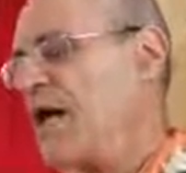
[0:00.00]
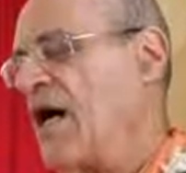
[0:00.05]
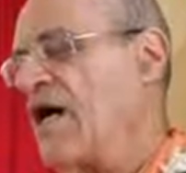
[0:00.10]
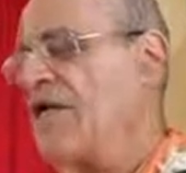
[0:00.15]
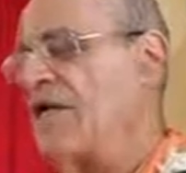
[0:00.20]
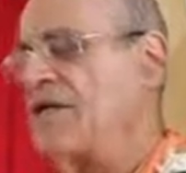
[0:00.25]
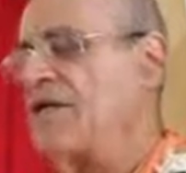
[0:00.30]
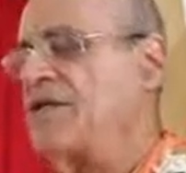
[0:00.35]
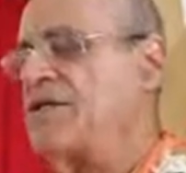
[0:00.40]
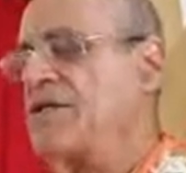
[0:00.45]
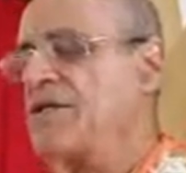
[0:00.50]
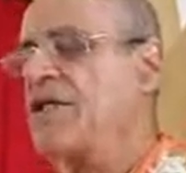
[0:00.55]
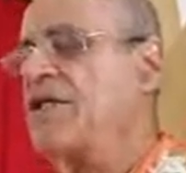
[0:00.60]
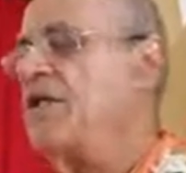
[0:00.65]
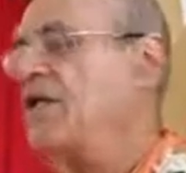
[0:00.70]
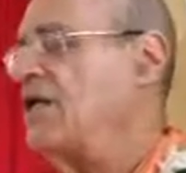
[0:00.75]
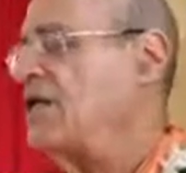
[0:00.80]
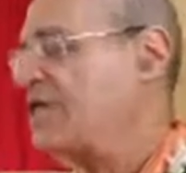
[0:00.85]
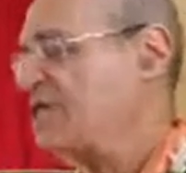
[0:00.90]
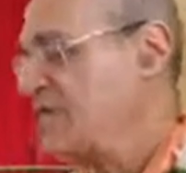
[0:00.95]
I need to
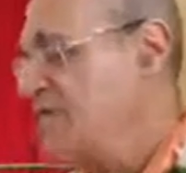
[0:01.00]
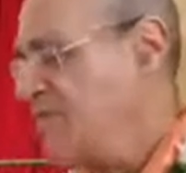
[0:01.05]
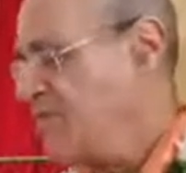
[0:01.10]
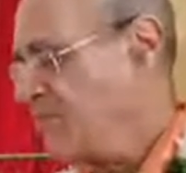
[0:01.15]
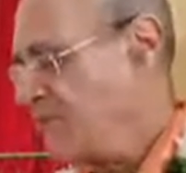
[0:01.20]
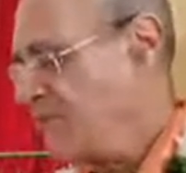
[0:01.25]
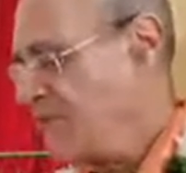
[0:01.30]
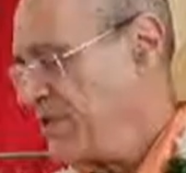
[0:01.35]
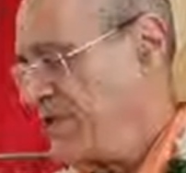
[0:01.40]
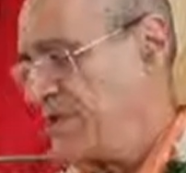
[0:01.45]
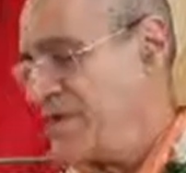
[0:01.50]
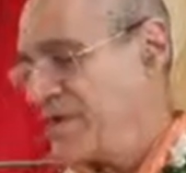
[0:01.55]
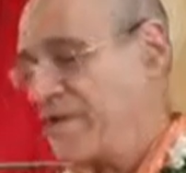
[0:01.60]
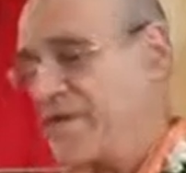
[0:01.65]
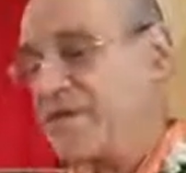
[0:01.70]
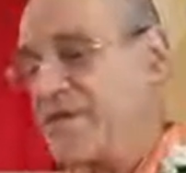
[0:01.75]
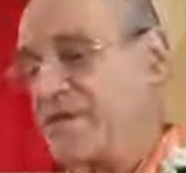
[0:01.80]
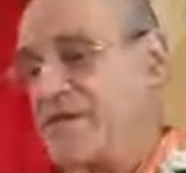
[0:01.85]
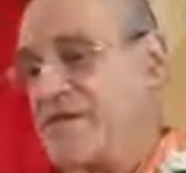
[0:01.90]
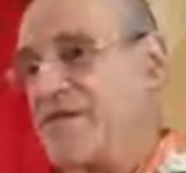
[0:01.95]
eat something.
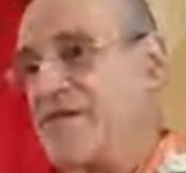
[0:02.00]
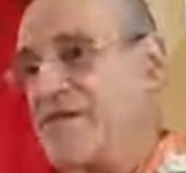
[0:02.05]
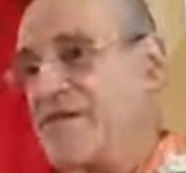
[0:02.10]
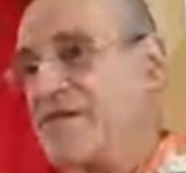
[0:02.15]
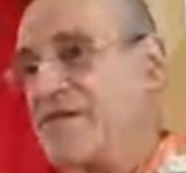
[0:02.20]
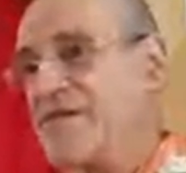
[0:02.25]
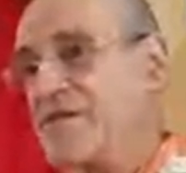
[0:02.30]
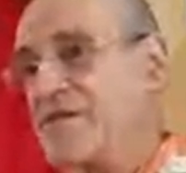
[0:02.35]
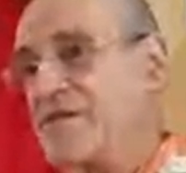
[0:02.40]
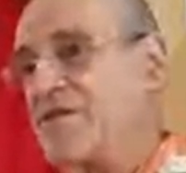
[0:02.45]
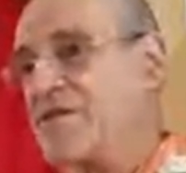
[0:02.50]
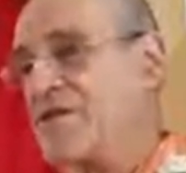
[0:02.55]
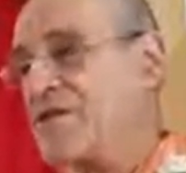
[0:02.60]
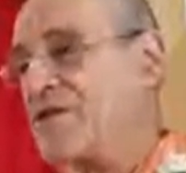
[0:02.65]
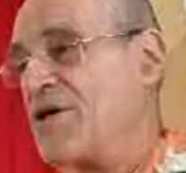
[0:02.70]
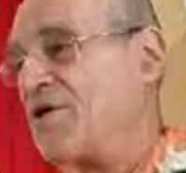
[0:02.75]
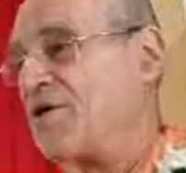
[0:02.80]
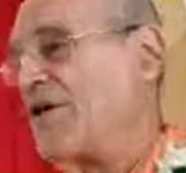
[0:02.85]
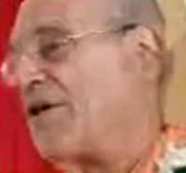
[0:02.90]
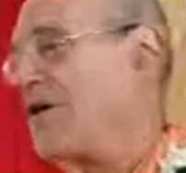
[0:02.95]

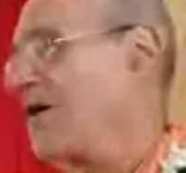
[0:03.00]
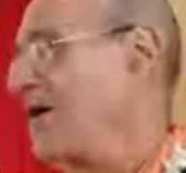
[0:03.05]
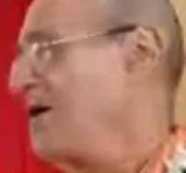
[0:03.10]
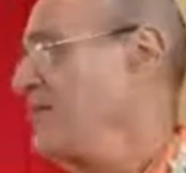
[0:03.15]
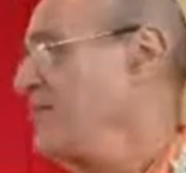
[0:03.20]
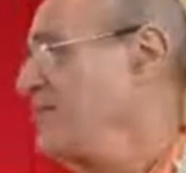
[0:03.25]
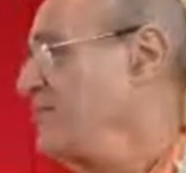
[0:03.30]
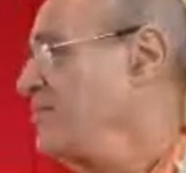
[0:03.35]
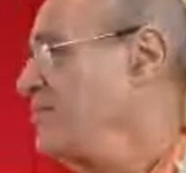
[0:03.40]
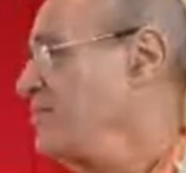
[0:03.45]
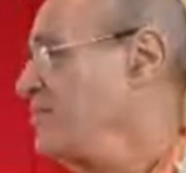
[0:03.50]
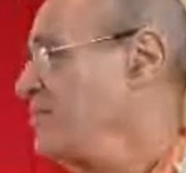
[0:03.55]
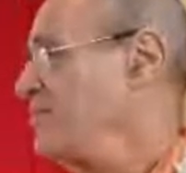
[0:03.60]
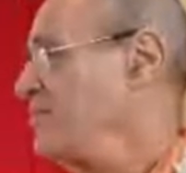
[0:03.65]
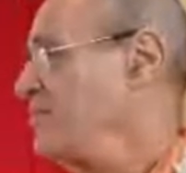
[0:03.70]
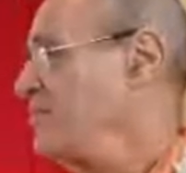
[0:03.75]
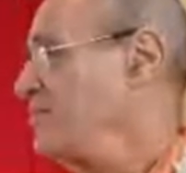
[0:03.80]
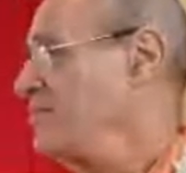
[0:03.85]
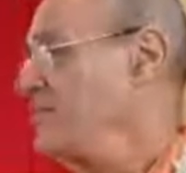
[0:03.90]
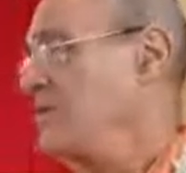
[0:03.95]
So they gave him
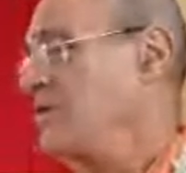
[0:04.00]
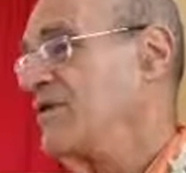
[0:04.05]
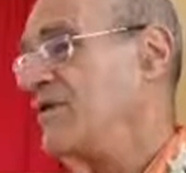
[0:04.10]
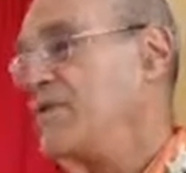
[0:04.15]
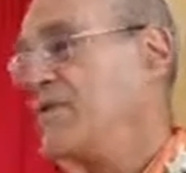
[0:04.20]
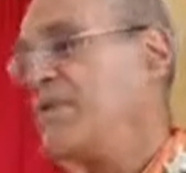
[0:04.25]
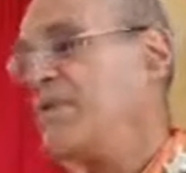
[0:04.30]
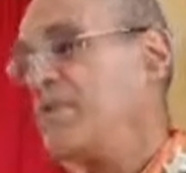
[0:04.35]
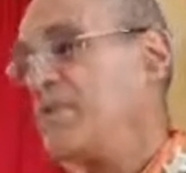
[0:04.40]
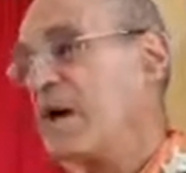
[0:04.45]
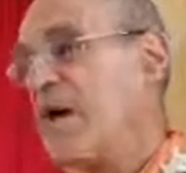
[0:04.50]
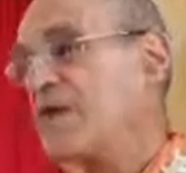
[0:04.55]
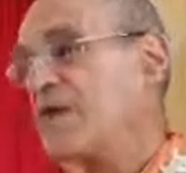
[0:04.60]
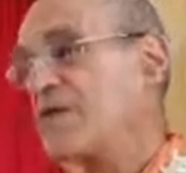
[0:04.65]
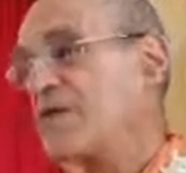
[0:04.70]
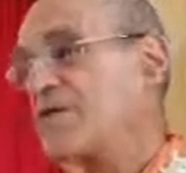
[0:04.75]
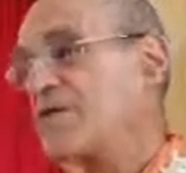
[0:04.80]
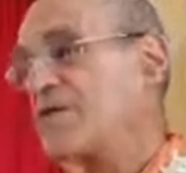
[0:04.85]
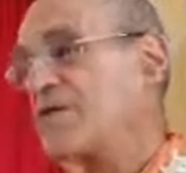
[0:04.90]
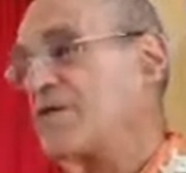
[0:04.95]
the milk
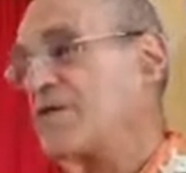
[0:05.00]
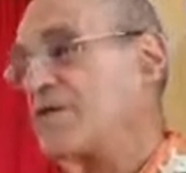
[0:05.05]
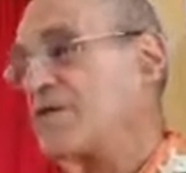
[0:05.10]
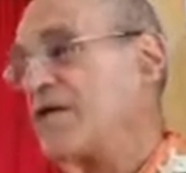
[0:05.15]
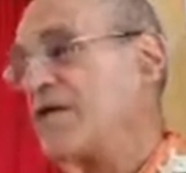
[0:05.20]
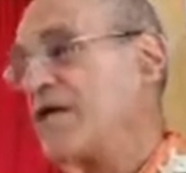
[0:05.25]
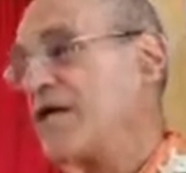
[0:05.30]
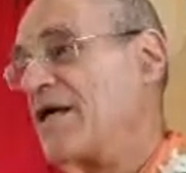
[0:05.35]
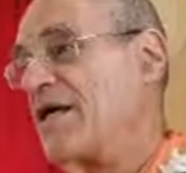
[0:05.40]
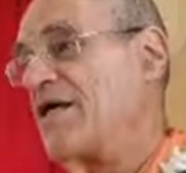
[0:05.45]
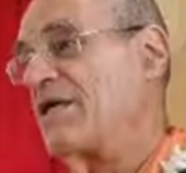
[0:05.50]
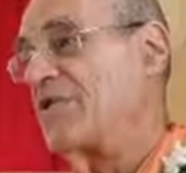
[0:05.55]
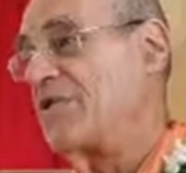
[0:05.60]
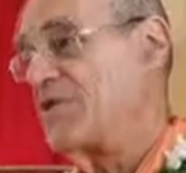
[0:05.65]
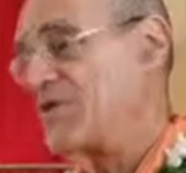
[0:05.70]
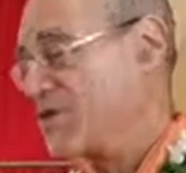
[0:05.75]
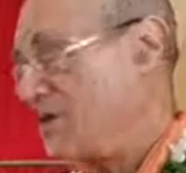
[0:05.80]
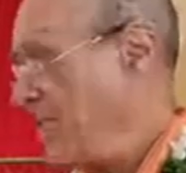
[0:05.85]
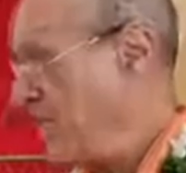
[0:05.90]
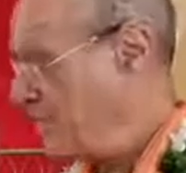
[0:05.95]
products. And
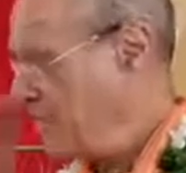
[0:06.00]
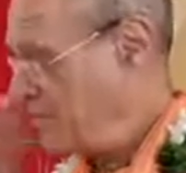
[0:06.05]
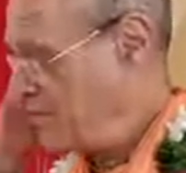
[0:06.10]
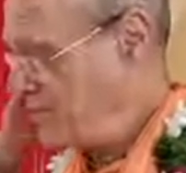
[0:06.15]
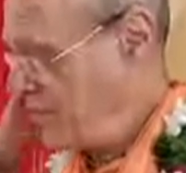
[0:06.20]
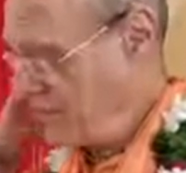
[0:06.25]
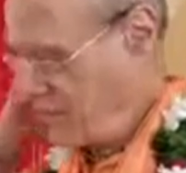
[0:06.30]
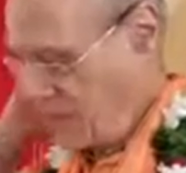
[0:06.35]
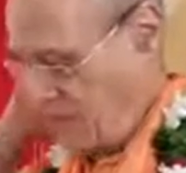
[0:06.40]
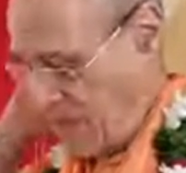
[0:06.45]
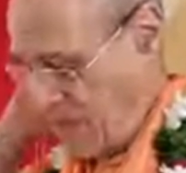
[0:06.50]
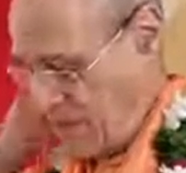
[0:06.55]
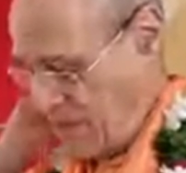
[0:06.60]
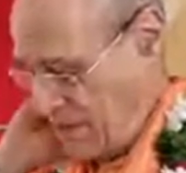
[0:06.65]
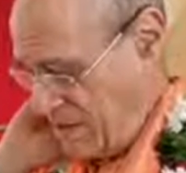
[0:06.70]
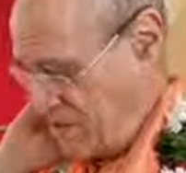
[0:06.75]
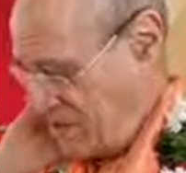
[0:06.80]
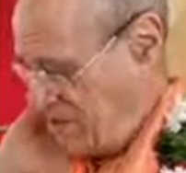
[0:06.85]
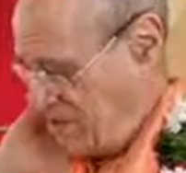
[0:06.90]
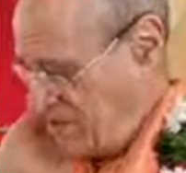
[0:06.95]
Krishna ate the milk
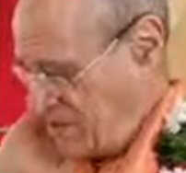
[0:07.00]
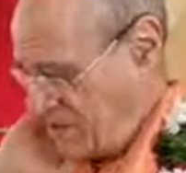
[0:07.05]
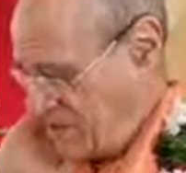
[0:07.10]
products.